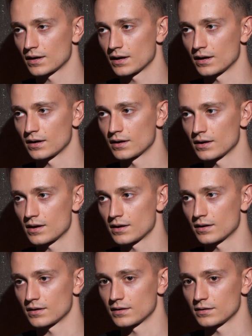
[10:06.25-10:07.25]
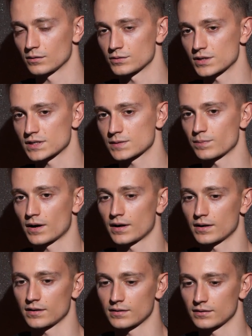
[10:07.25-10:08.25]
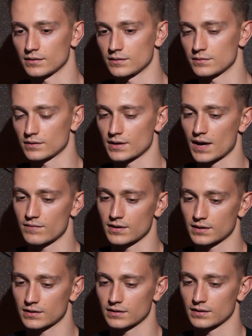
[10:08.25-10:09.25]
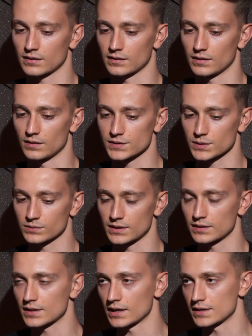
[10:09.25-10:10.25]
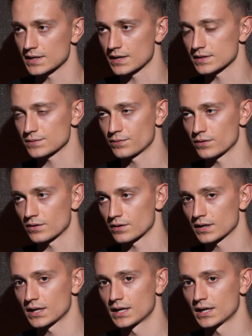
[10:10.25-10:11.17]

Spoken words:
just by having also the IntelliSense for